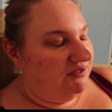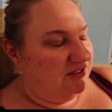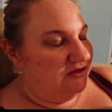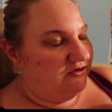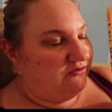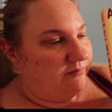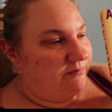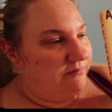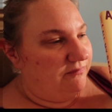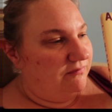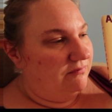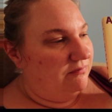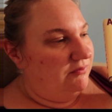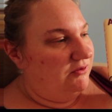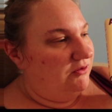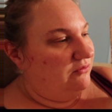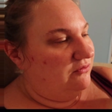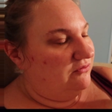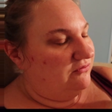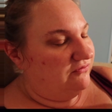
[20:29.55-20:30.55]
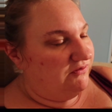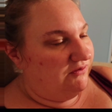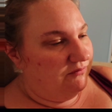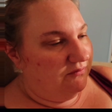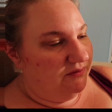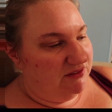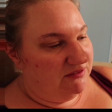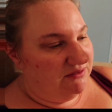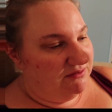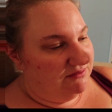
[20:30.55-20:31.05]
it's beautifully
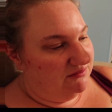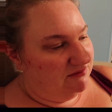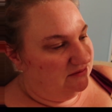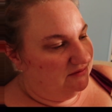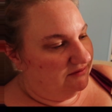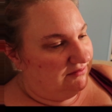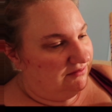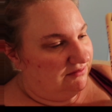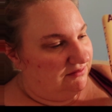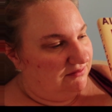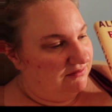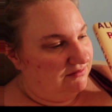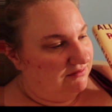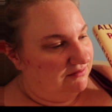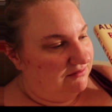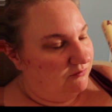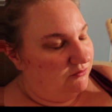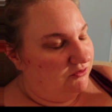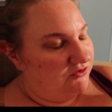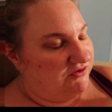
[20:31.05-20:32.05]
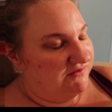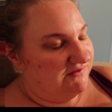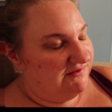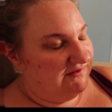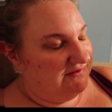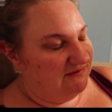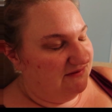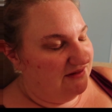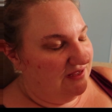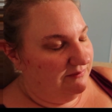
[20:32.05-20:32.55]
written which is
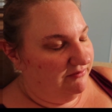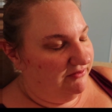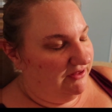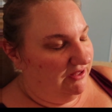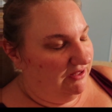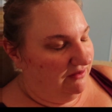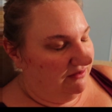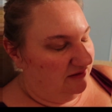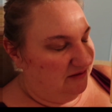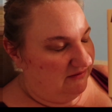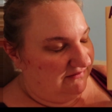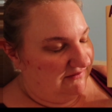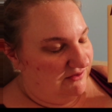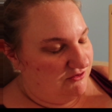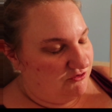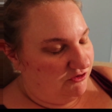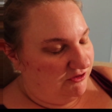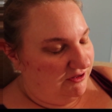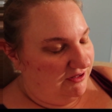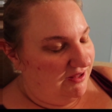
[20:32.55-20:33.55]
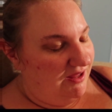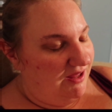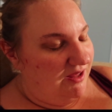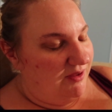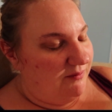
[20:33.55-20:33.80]
the same thing essentially.